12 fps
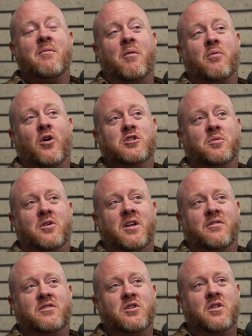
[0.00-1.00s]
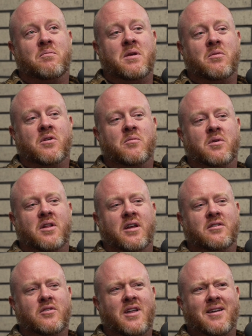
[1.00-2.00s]
I'm approachable enough too that people can be like,
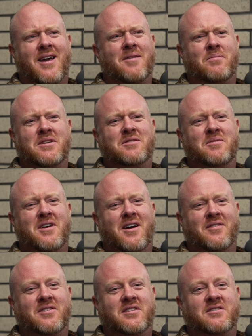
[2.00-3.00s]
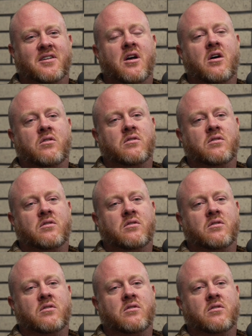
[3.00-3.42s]
dude, that kind of pissed me off. And it's like, oh,